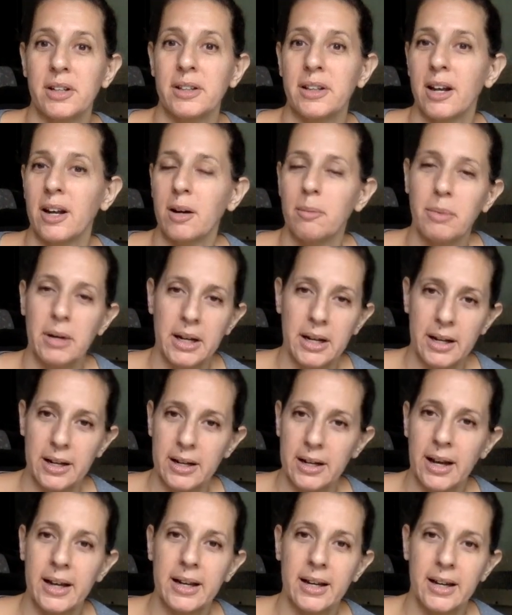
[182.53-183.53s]
there, but I,
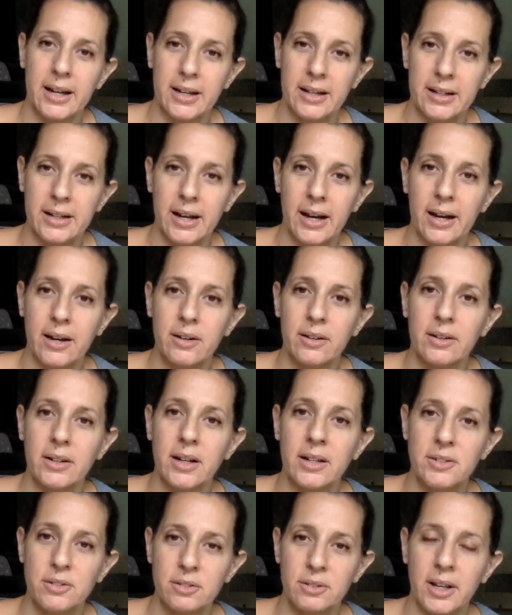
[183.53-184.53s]
I cut it out. I
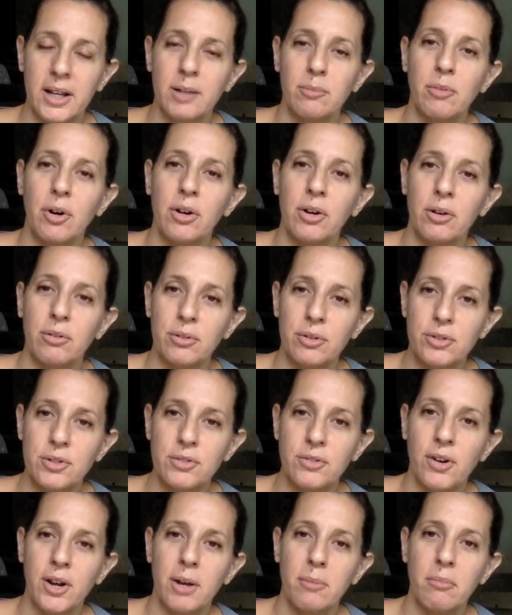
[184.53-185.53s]
do like Mocha Rouge
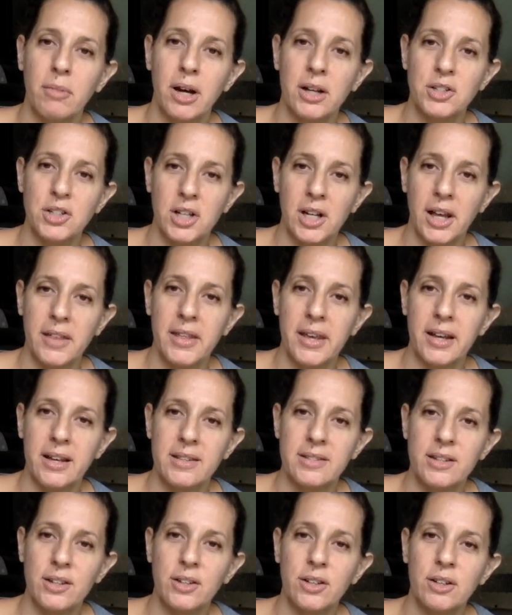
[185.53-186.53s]
very much, and I think
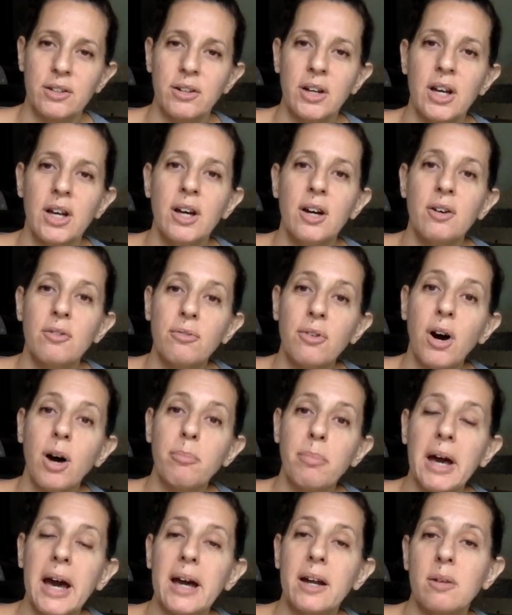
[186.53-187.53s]
it's a good fall
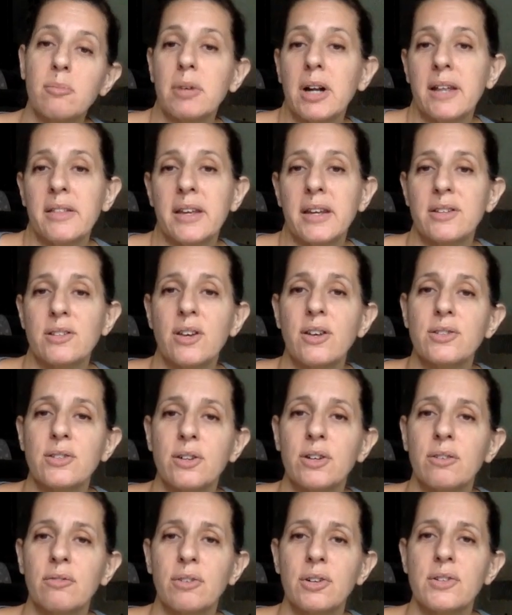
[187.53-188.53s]
pattern, but I think it's also
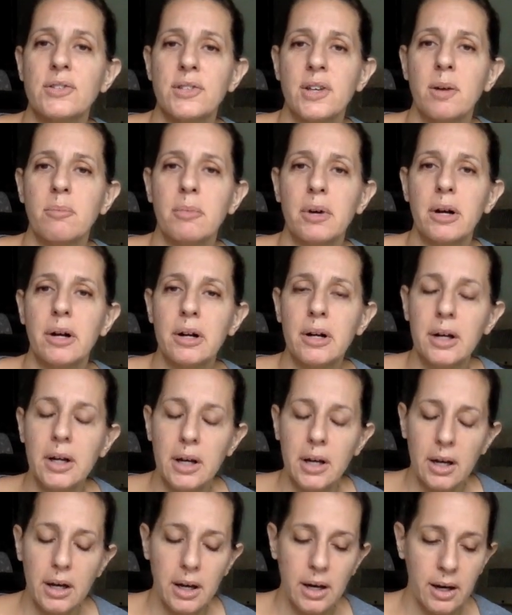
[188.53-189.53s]
good for summer.
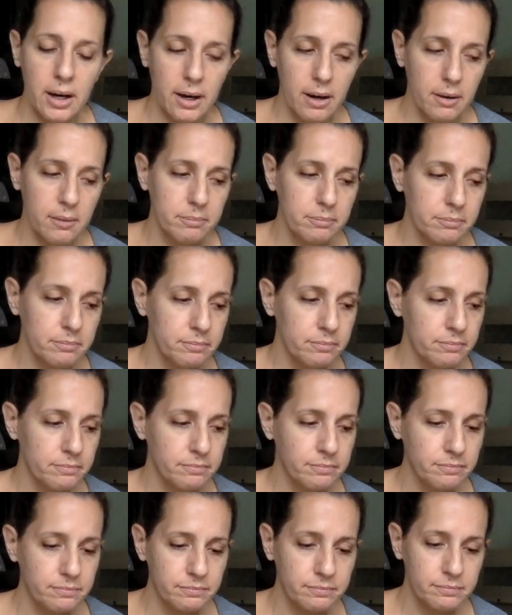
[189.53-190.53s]
Um,
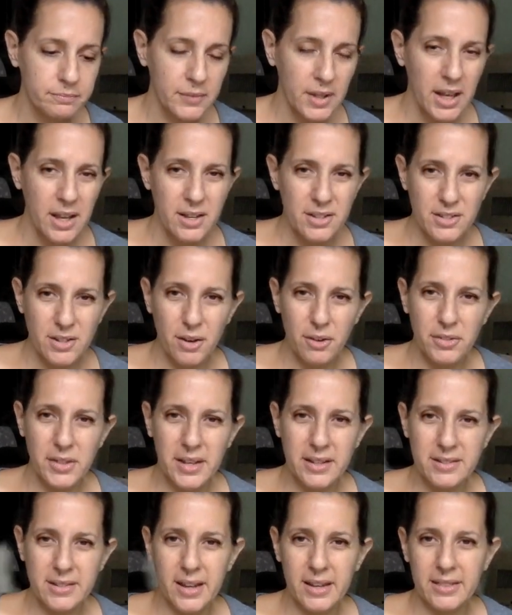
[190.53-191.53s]
so
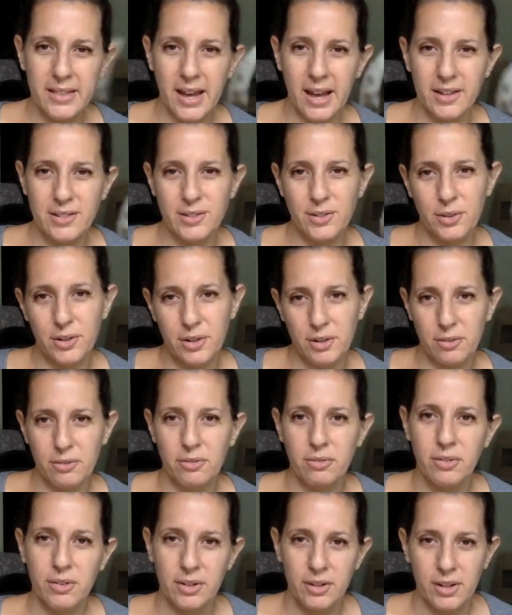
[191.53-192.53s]
things like that sort of
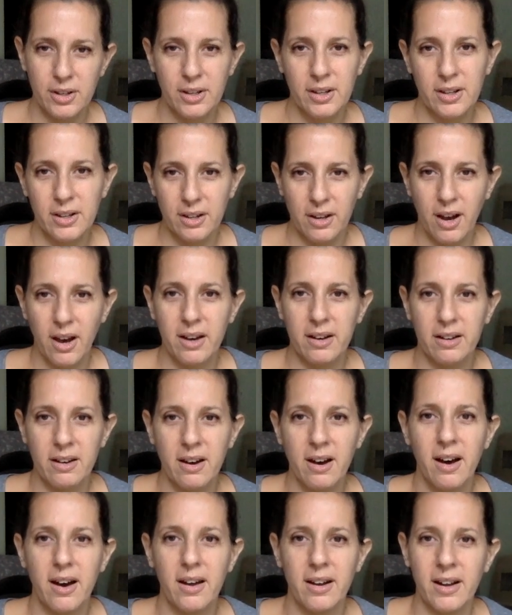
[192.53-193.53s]
got
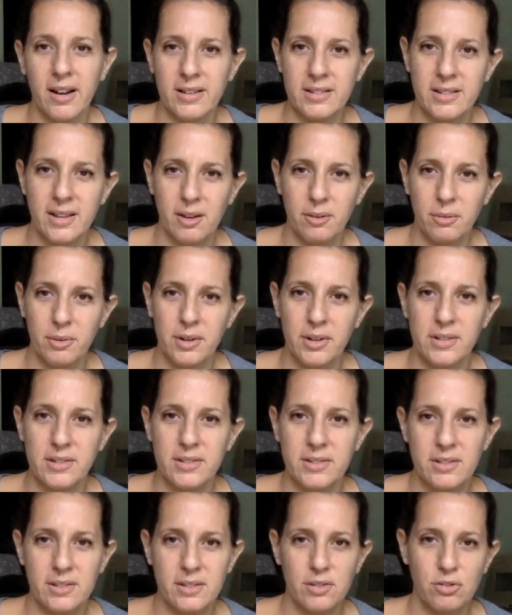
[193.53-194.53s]
cut as I
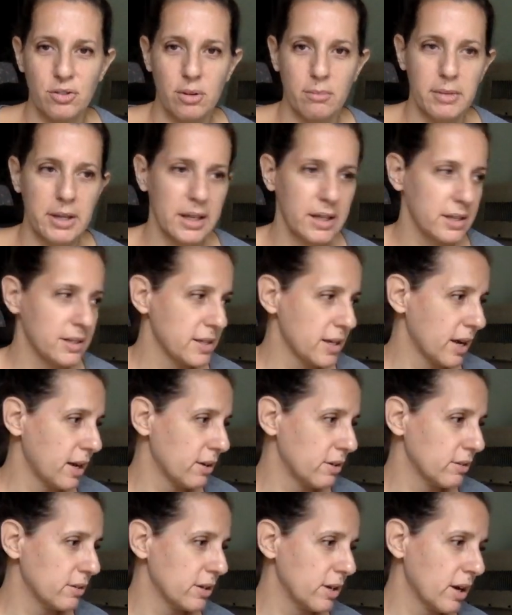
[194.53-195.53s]
was trimming it
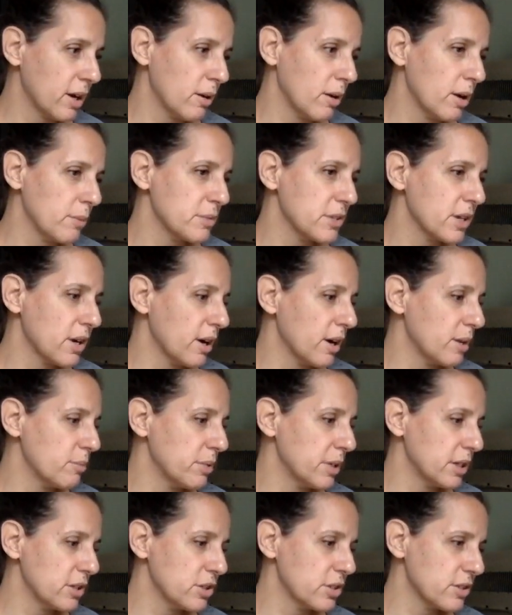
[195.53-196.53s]
down. I am sorry,
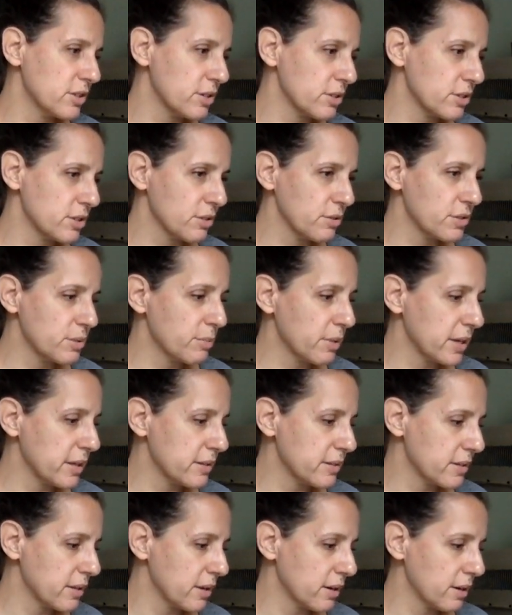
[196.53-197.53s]
Peaches, there's no space
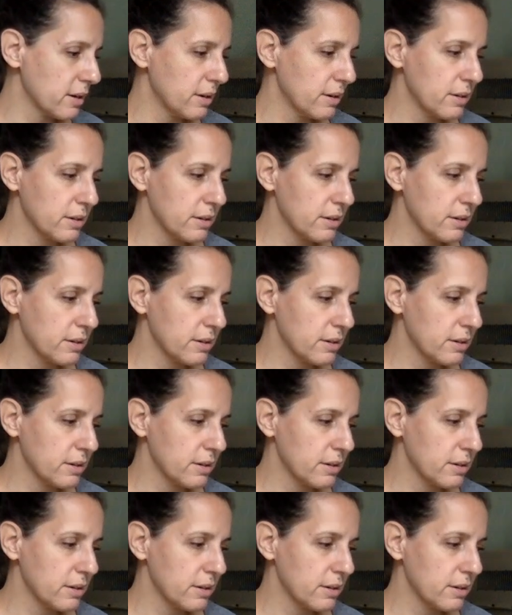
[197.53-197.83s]
there.